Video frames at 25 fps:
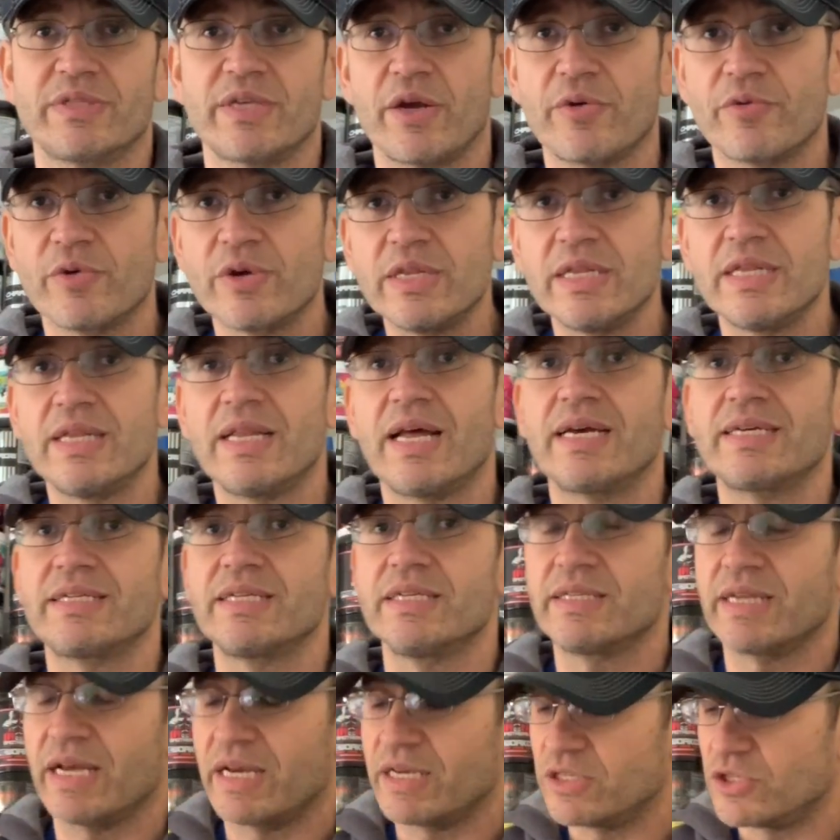I really liked
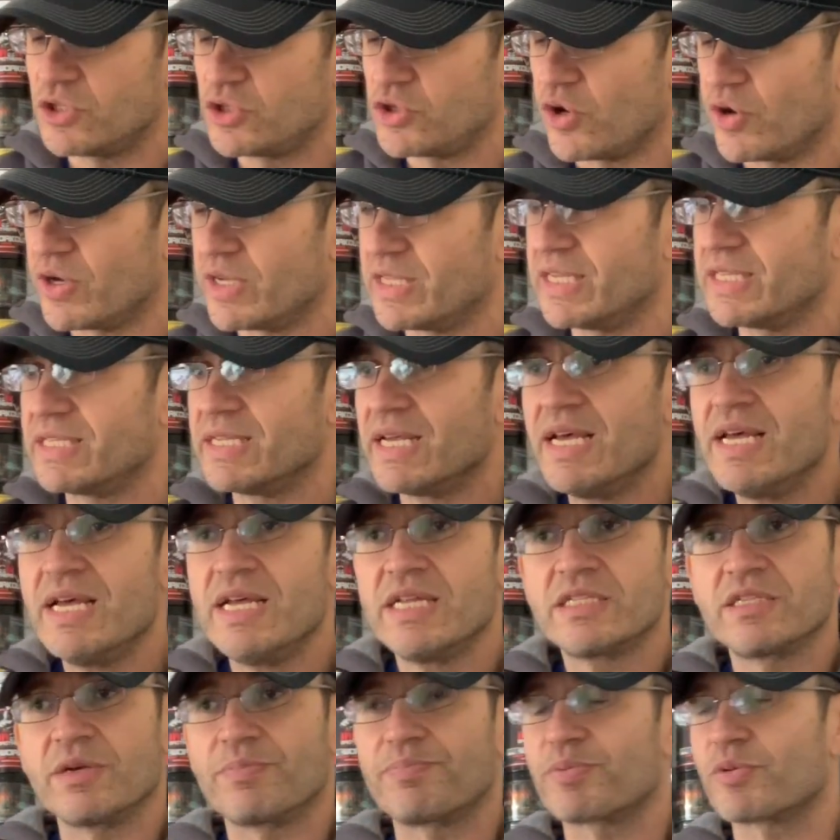it. I enjoyed it.
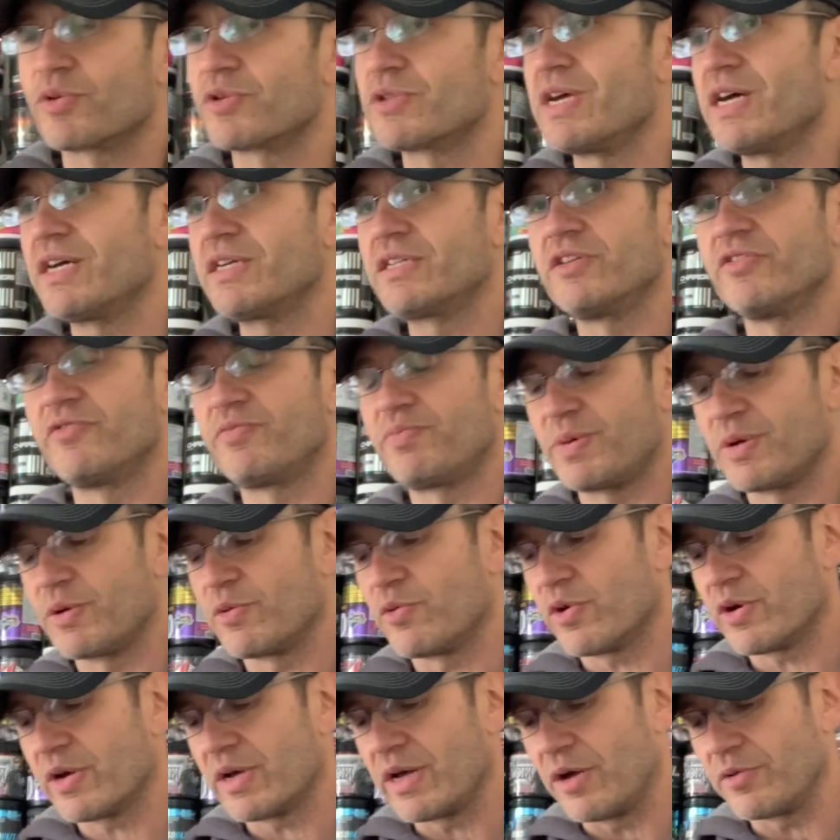It's a productive
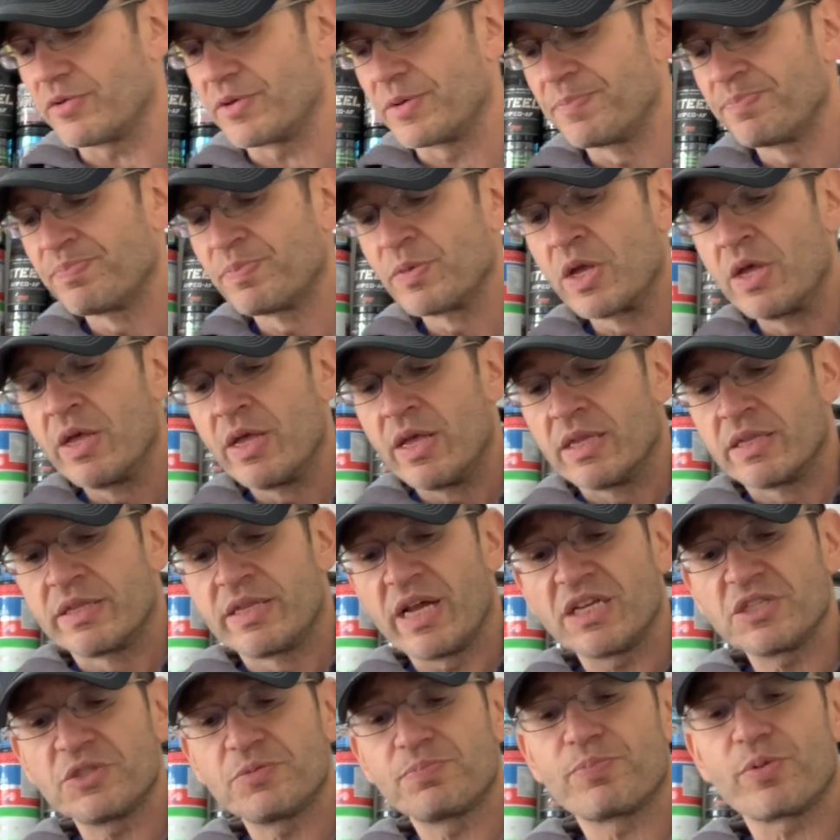pre-workout.
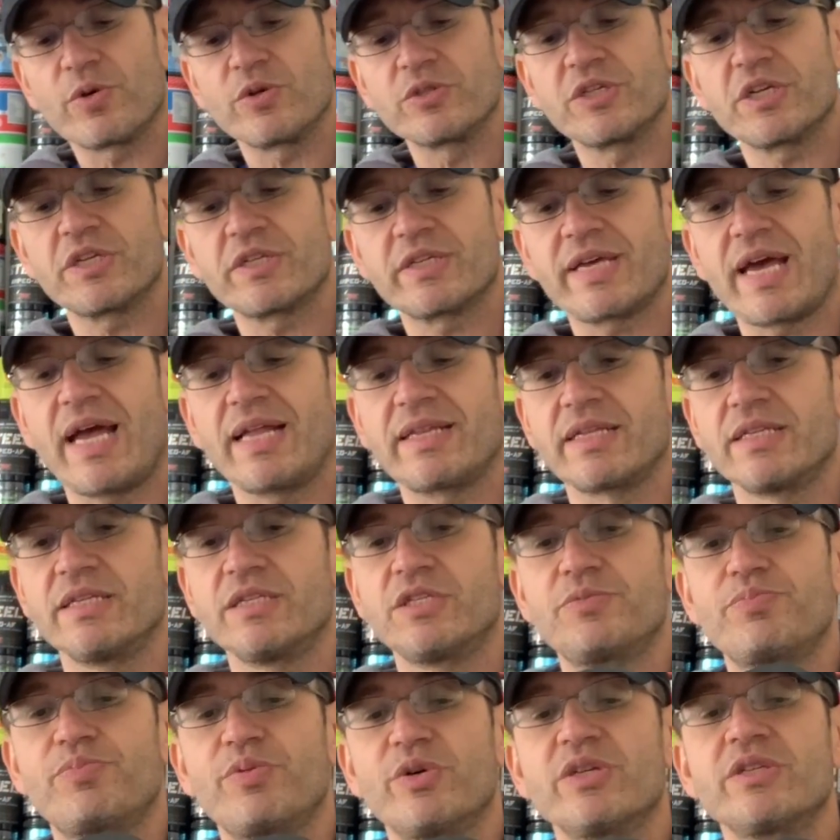Does Project
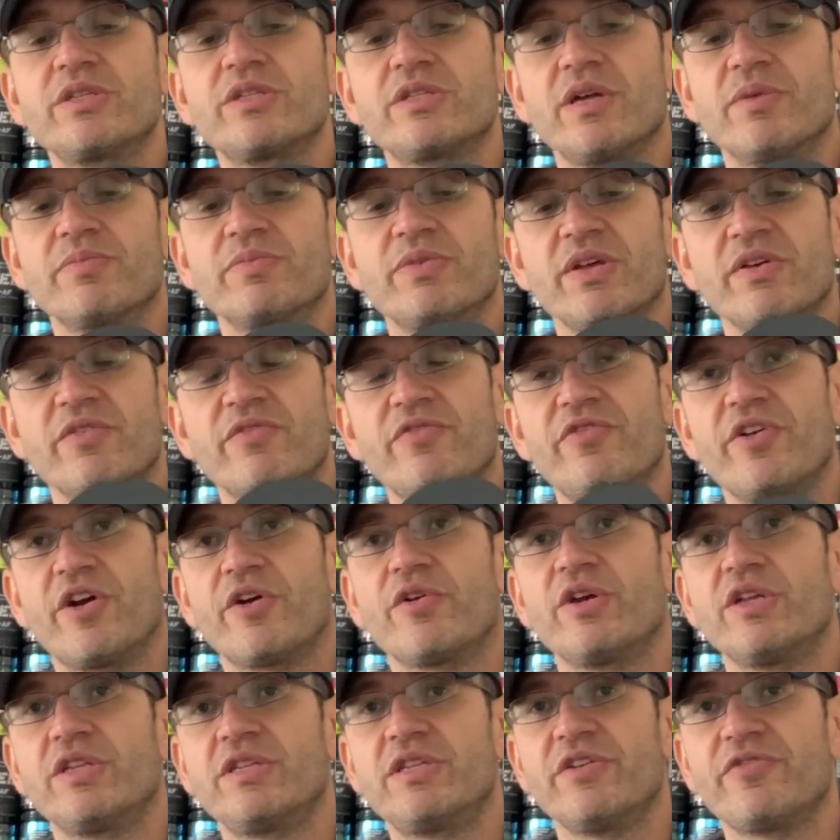Catalyst bring something
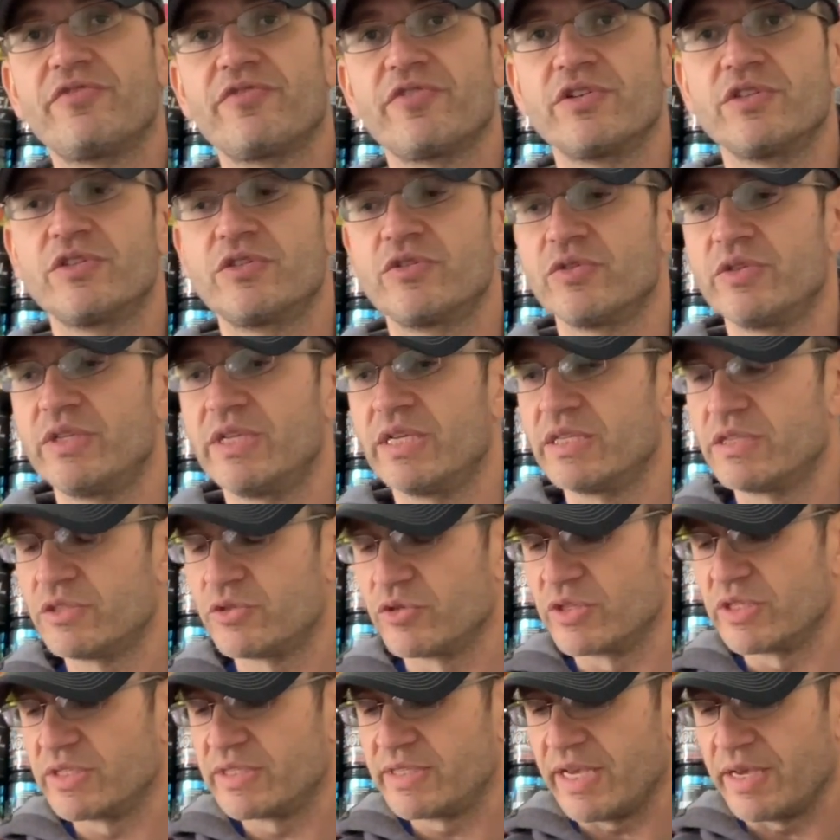very different to the
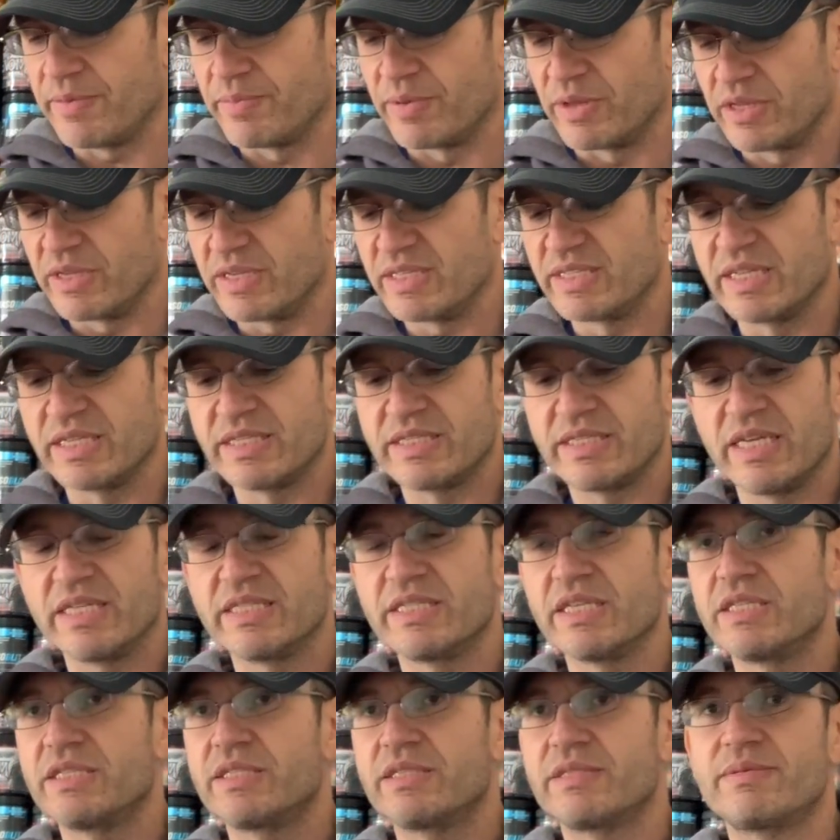to the table? Is it is
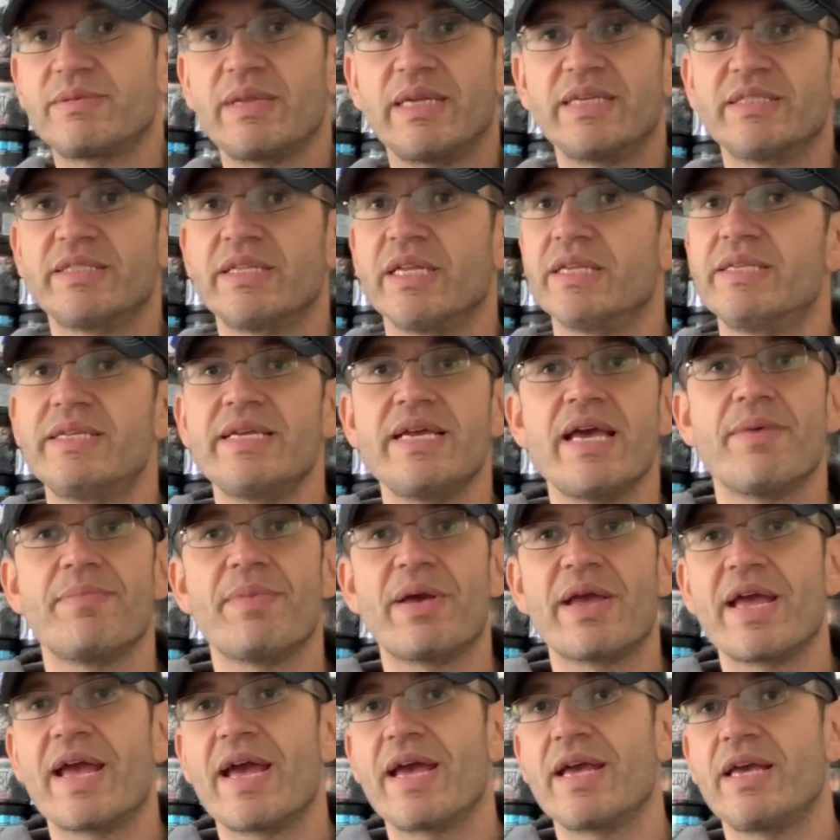it is the D M
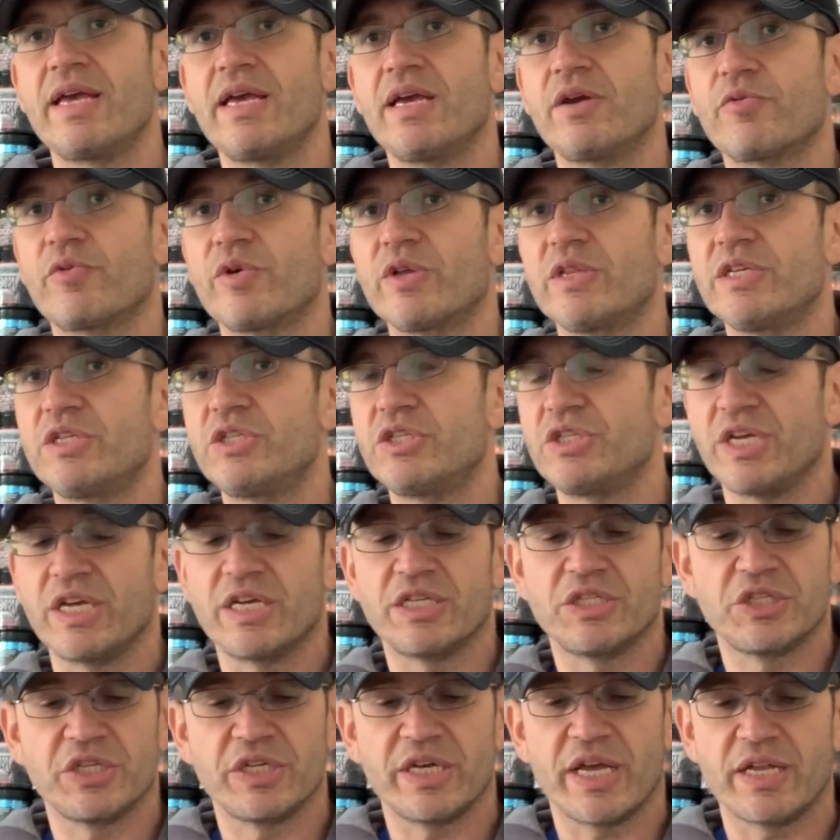A A here really
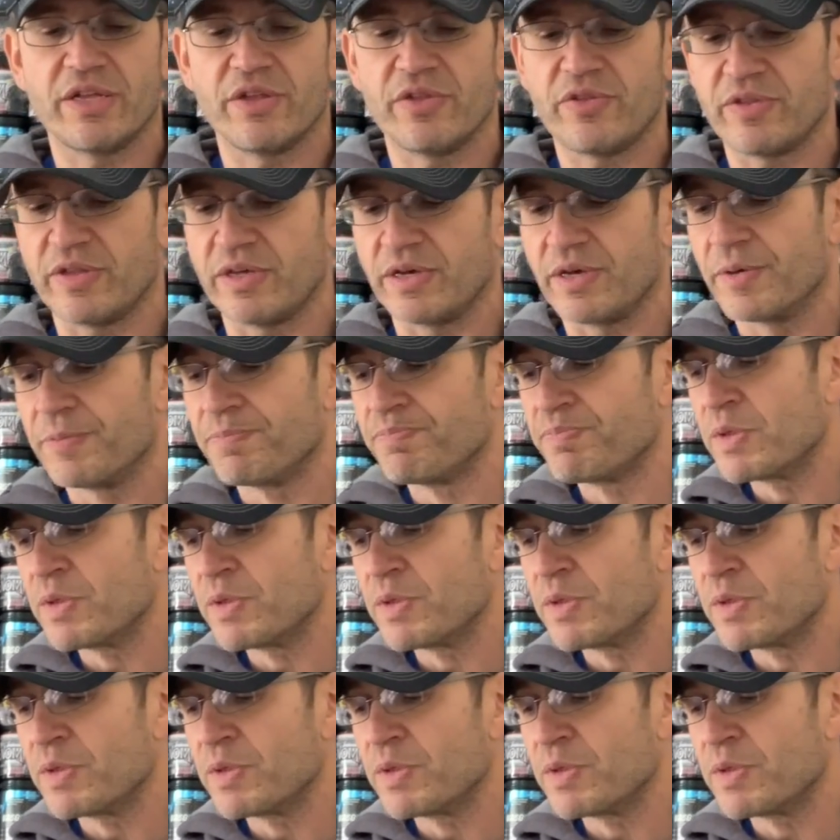changing anything?